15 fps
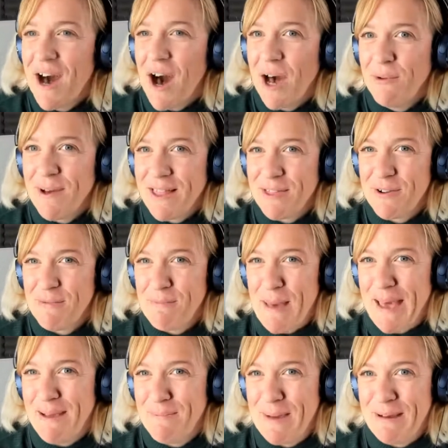I went through a
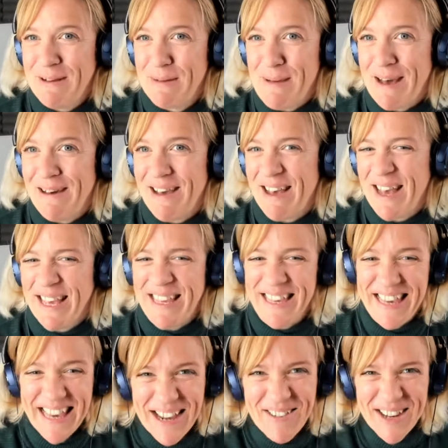period about a
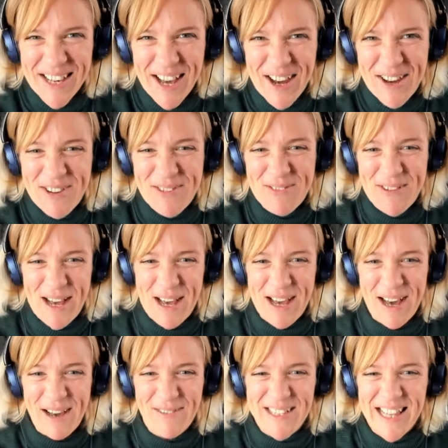year ago
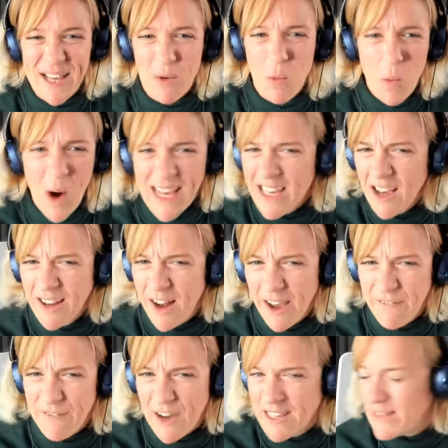where I was like, why can't I
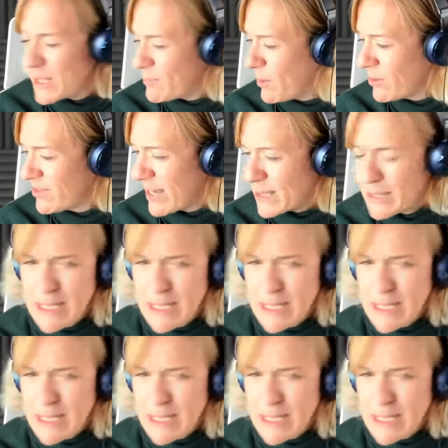find this podcast?